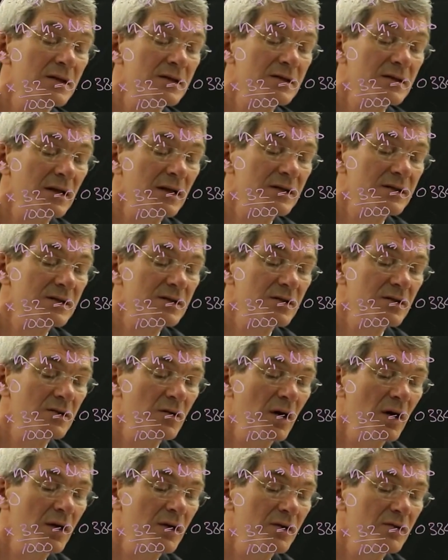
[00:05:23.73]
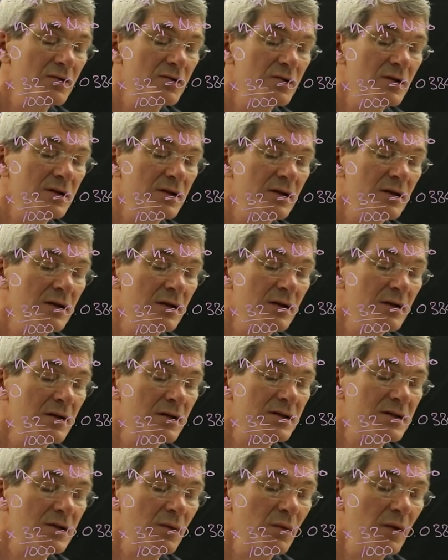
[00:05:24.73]
so that's 200
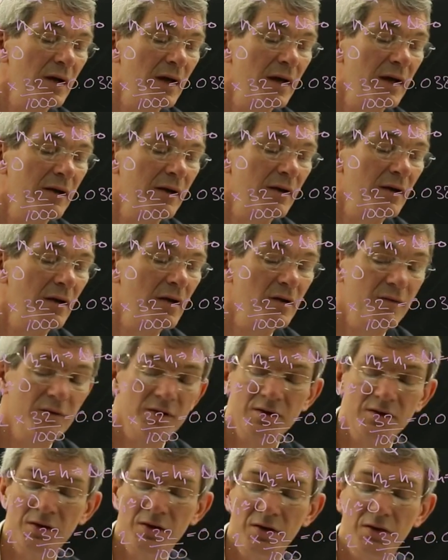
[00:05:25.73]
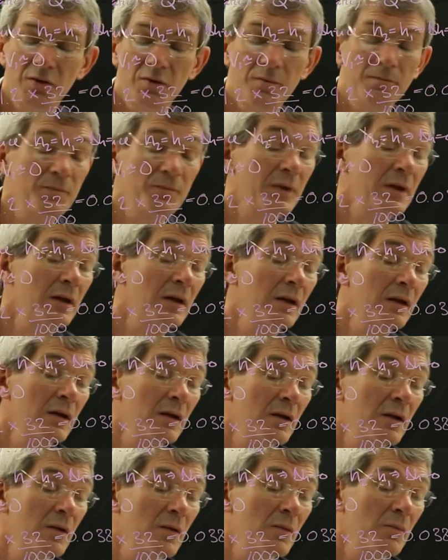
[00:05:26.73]
squared over 2,
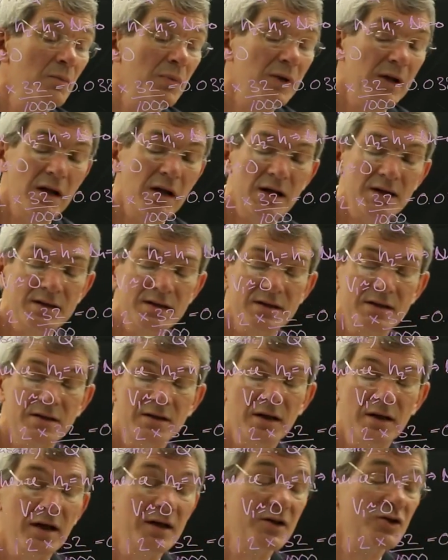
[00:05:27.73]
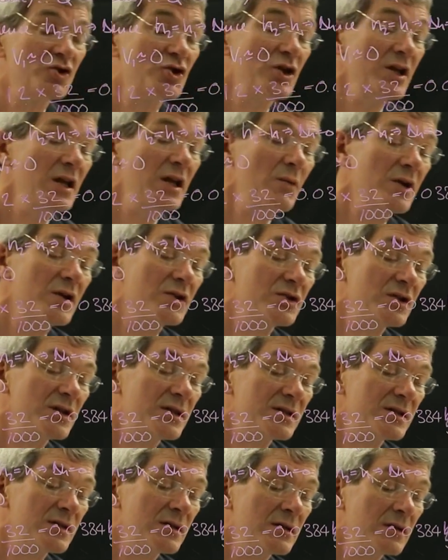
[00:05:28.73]
plus g, which
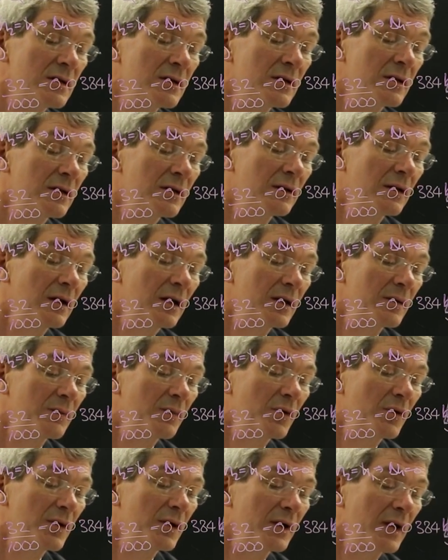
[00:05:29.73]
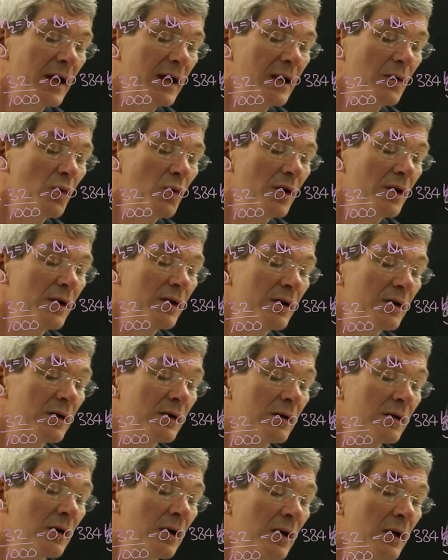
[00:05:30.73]
is 9.81,
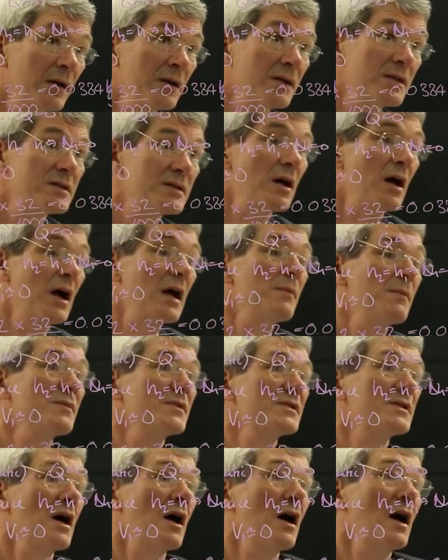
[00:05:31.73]
times the